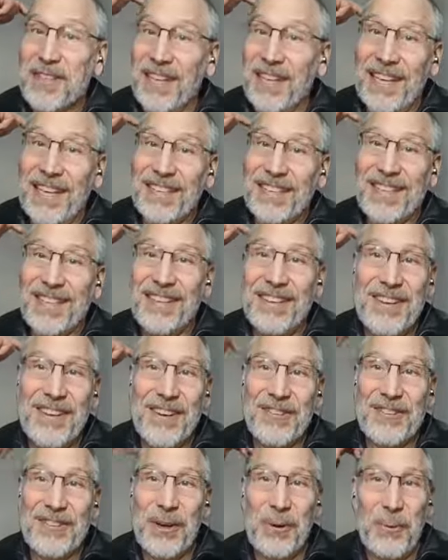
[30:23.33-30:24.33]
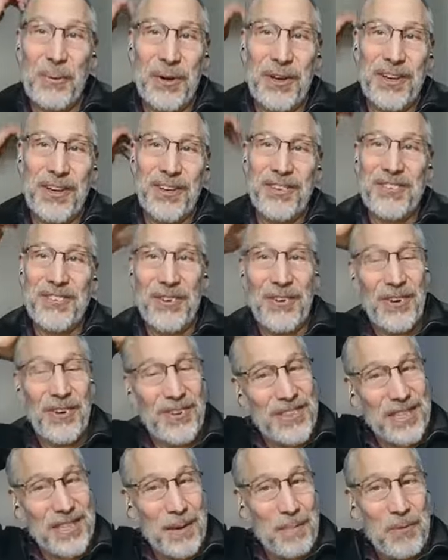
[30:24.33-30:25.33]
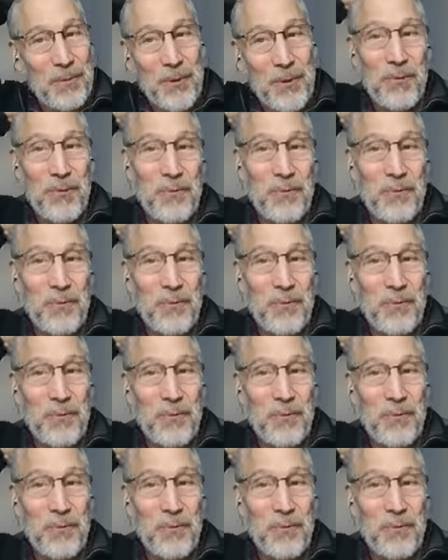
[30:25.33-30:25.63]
the events of the last 10 years I would have considered